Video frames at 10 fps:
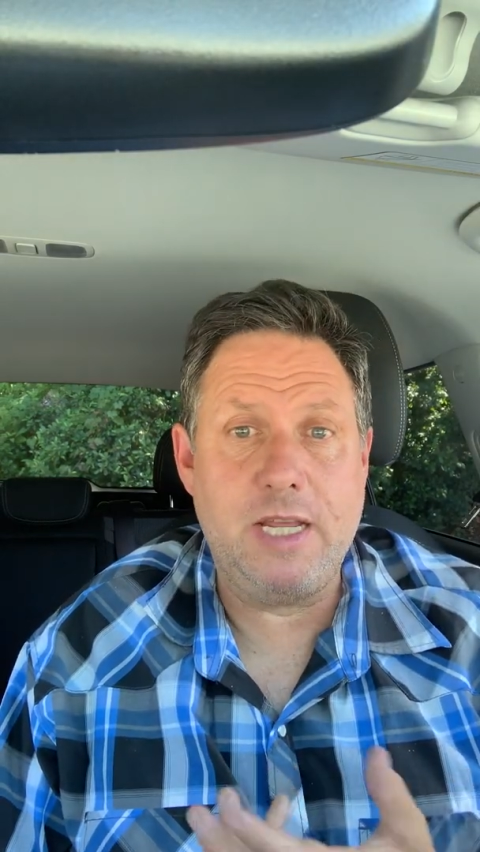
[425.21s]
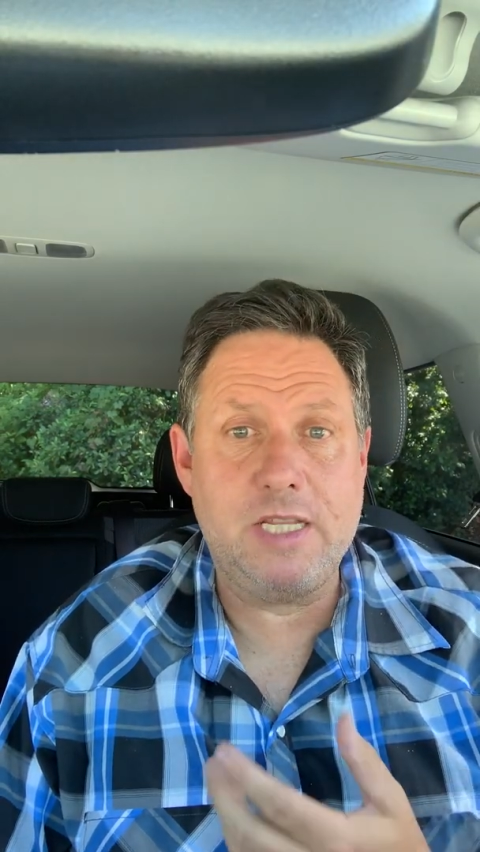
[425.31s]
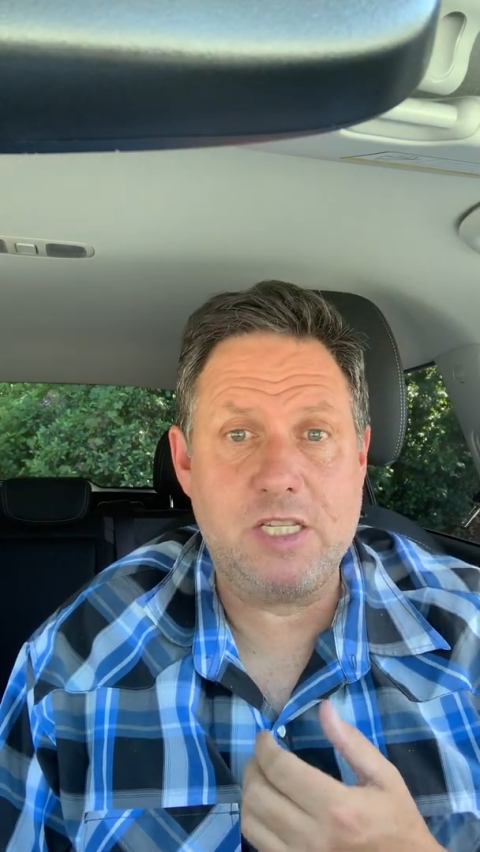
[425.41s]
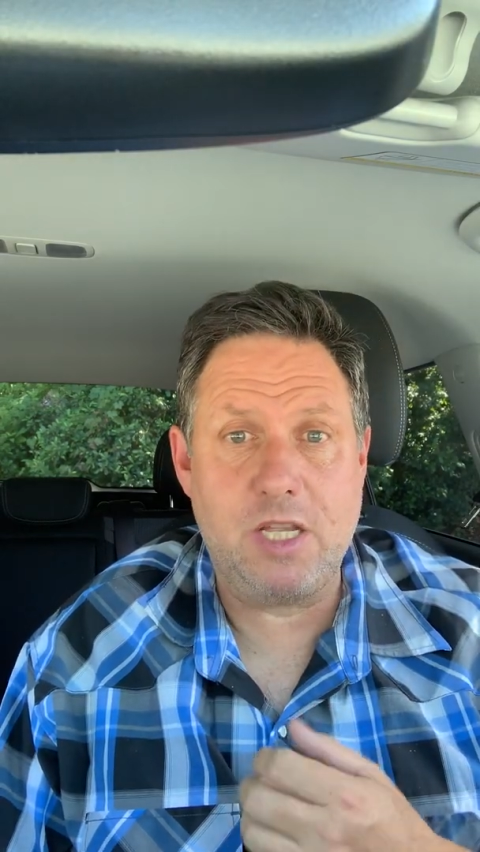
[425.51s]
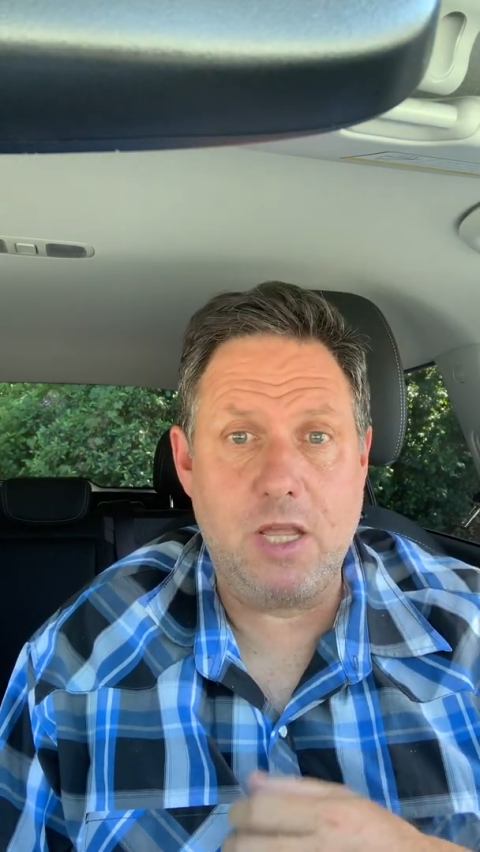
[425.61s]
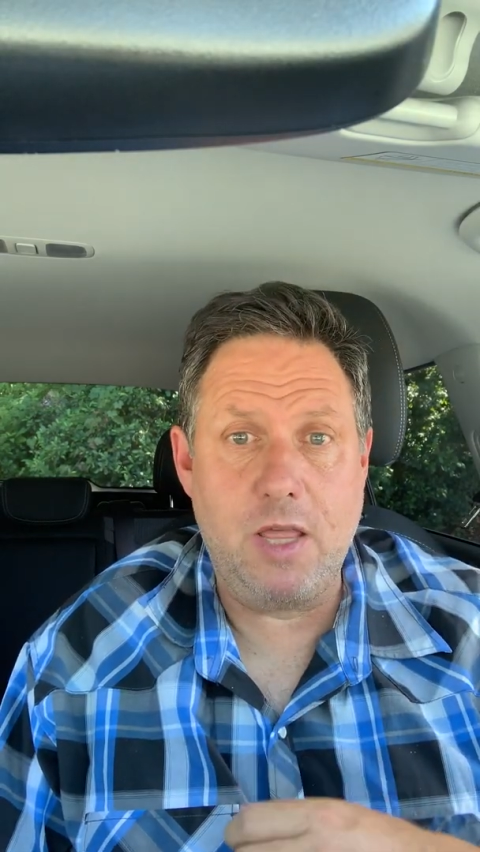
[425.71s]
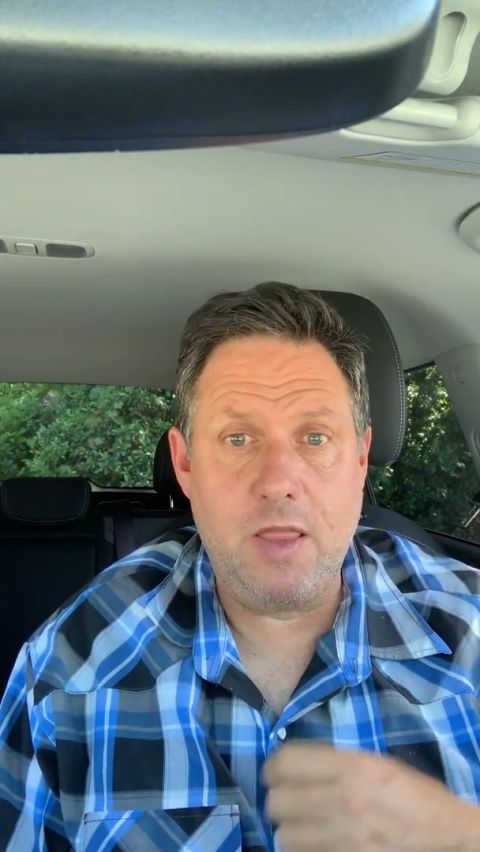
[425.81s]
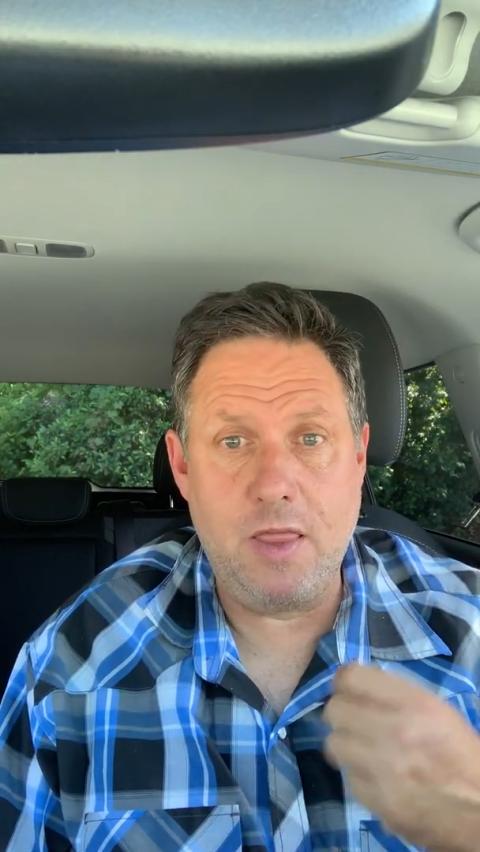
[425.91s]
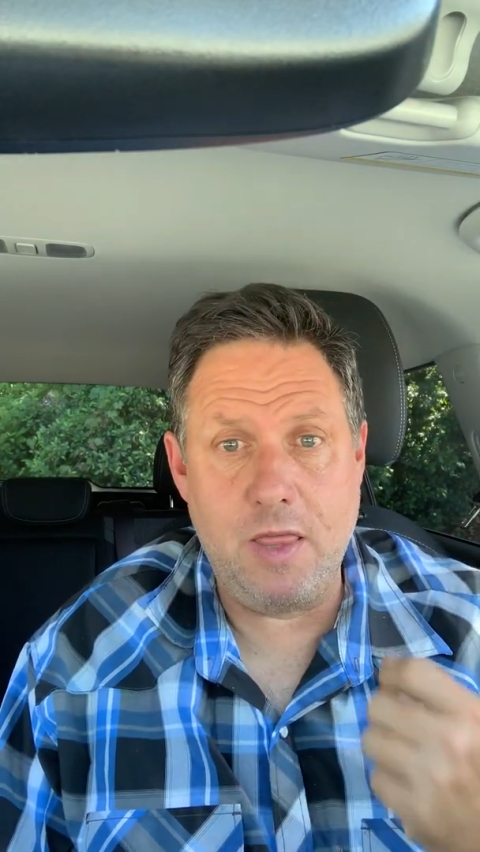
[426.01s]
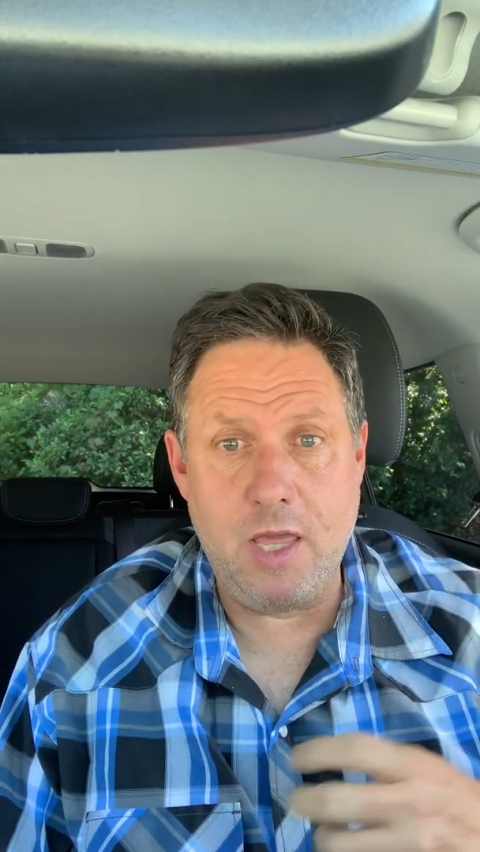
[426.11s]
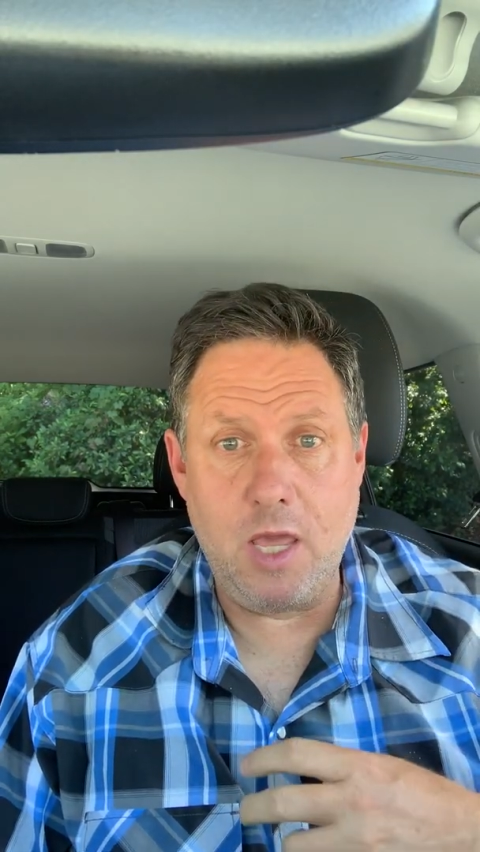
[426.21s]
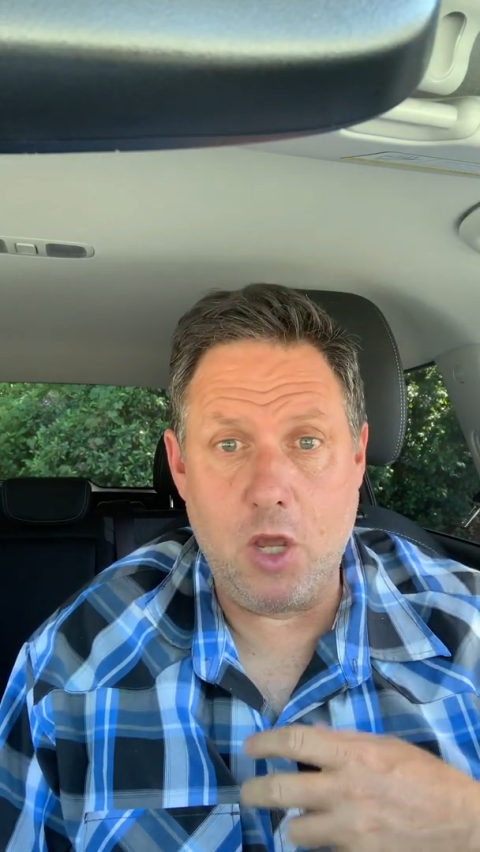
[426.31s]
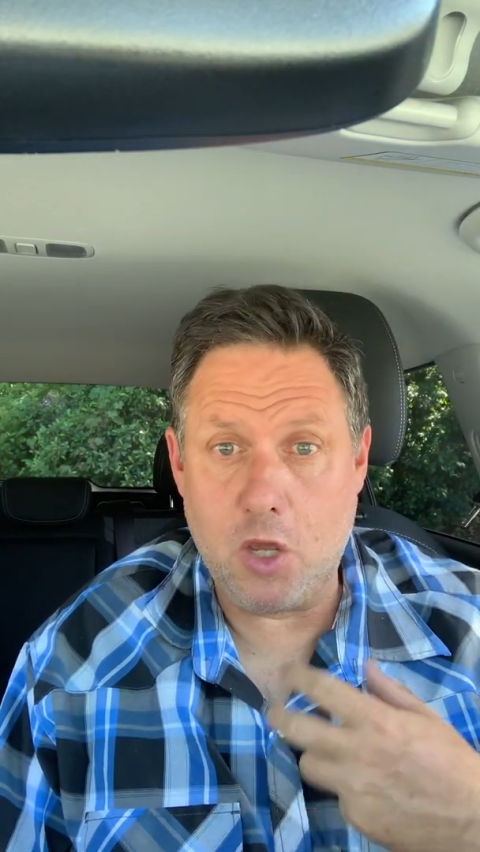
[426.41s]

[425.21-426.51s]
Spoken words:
It's the